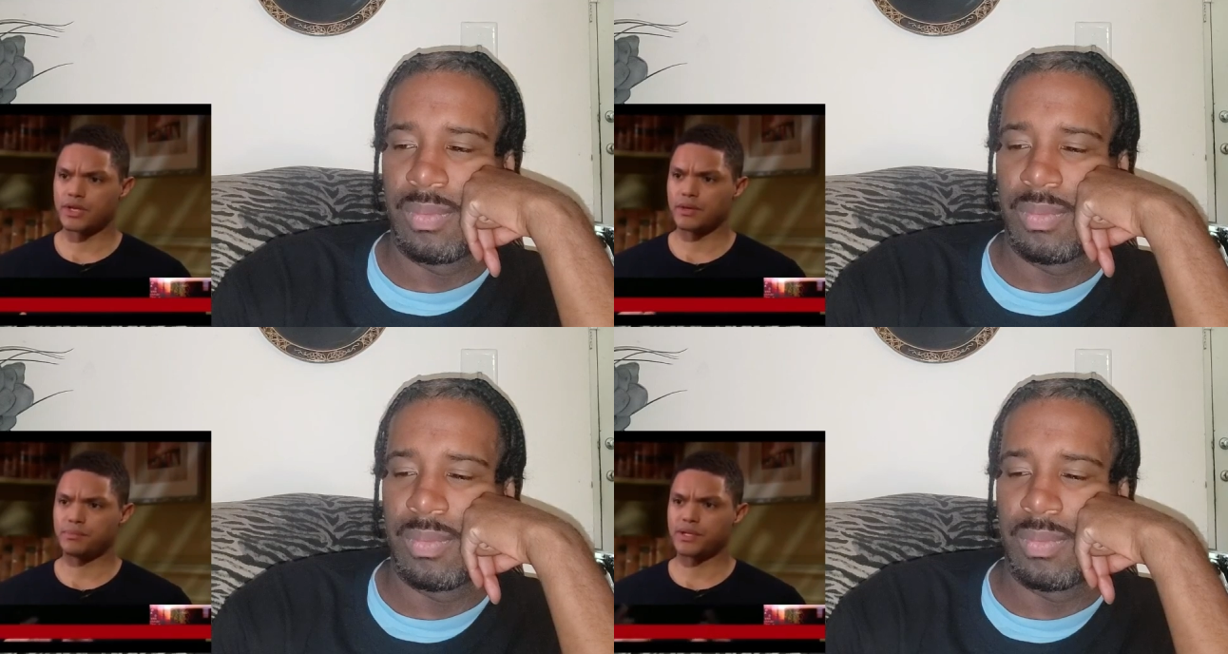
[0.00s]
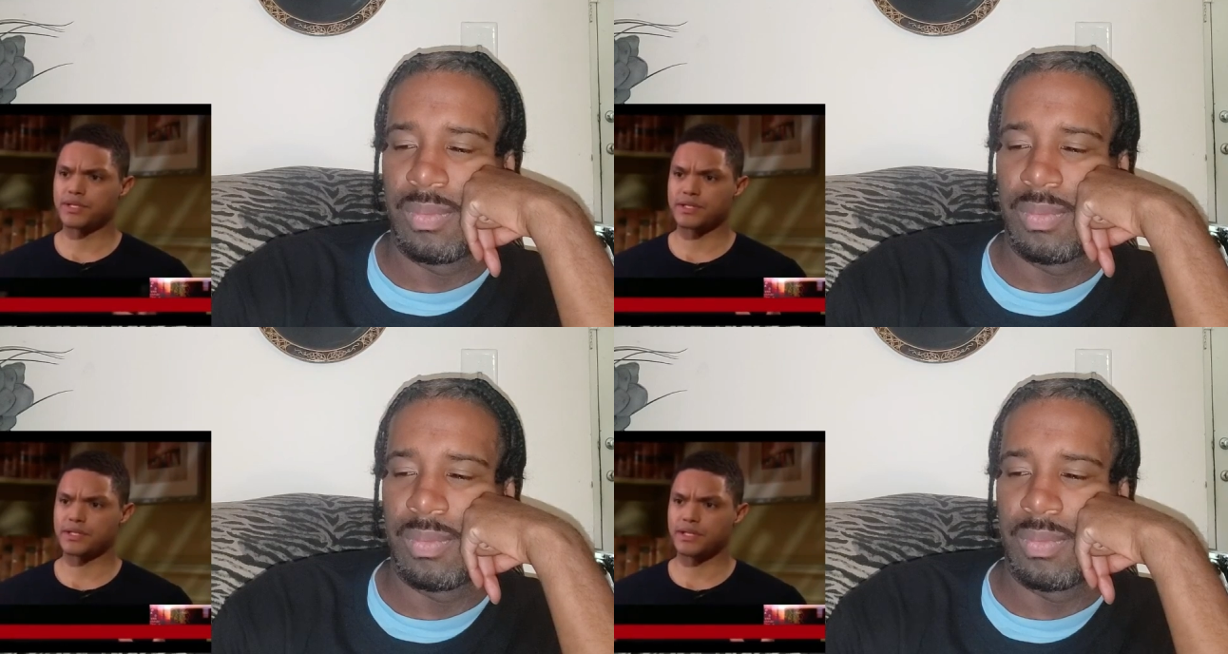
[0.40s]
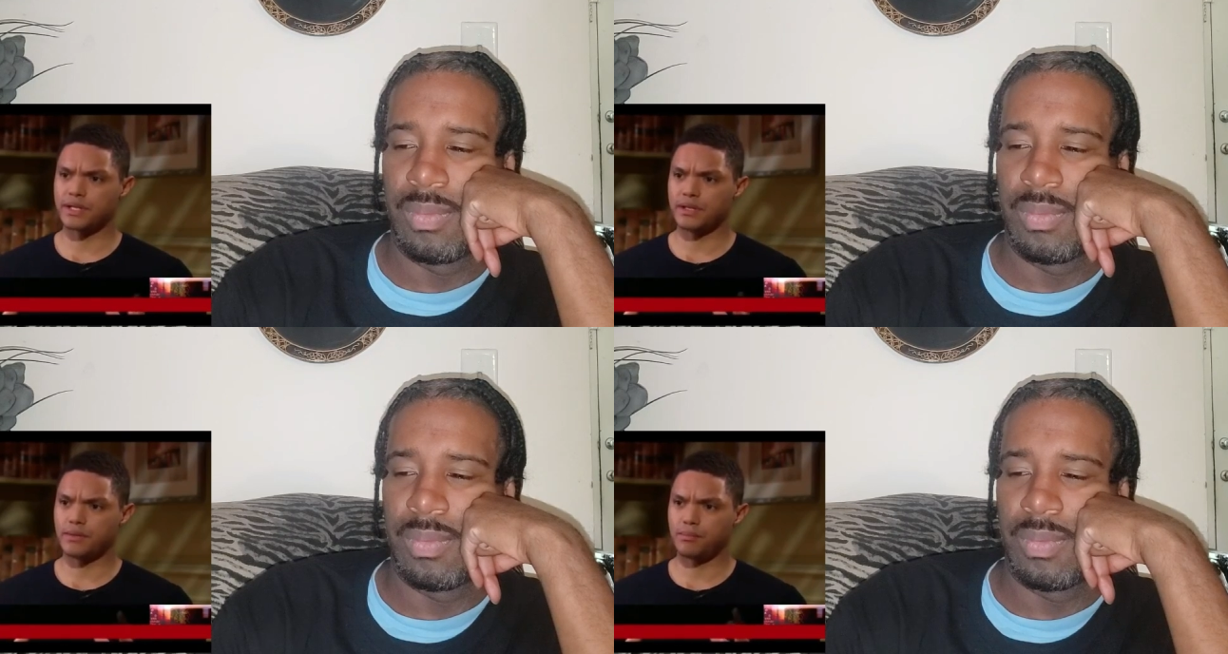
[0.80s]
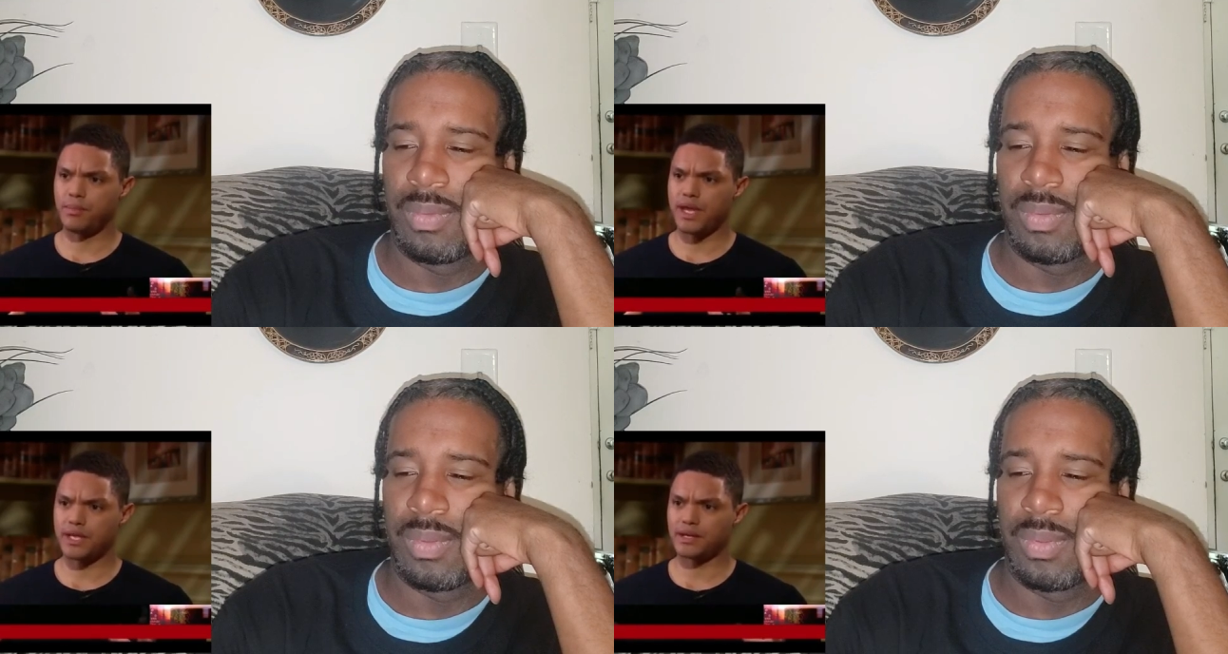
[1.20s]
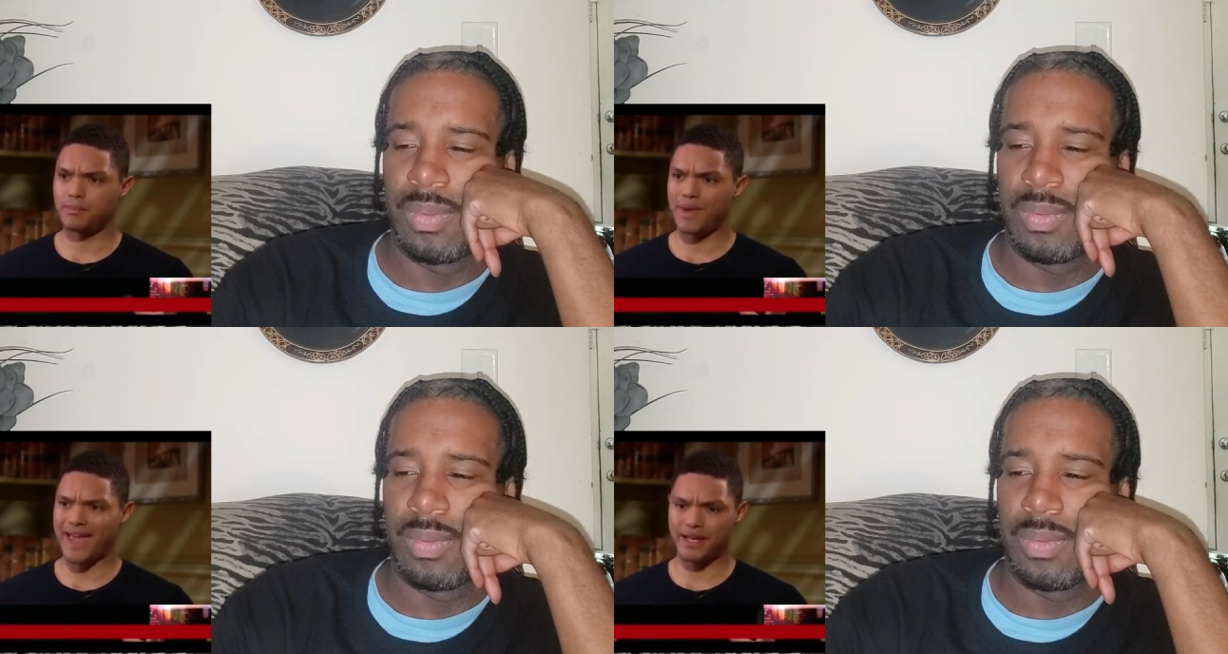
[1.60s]
Speaker 1: not implicitly make it a
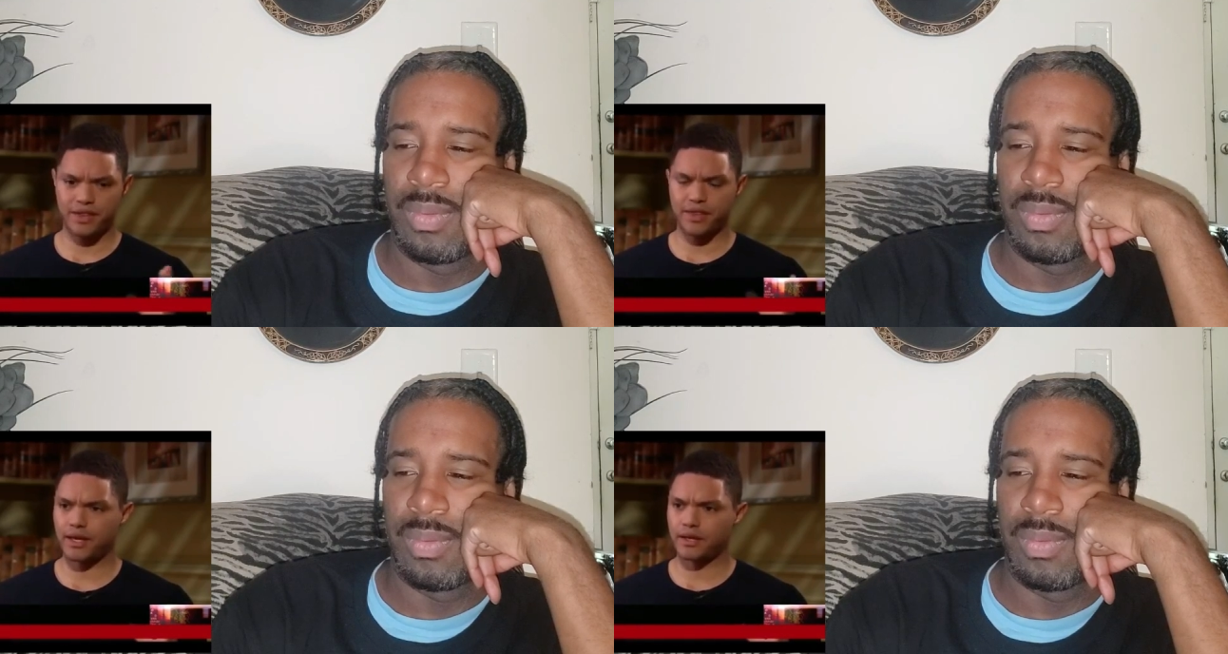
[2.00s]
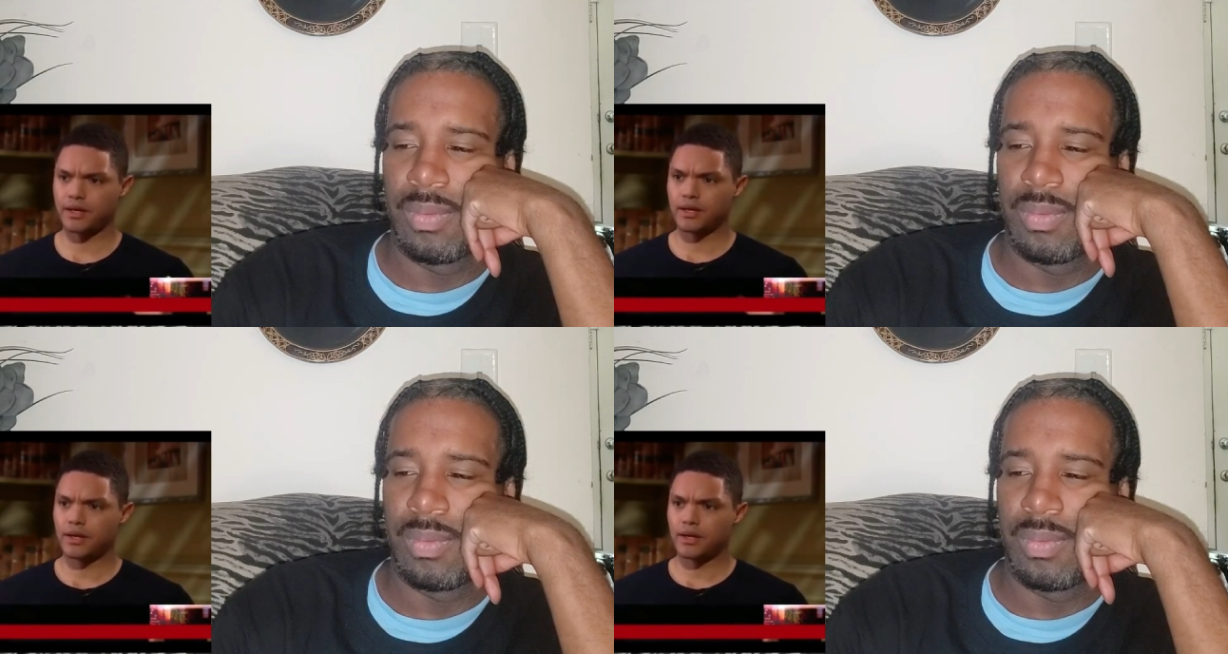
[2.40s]
bad thing.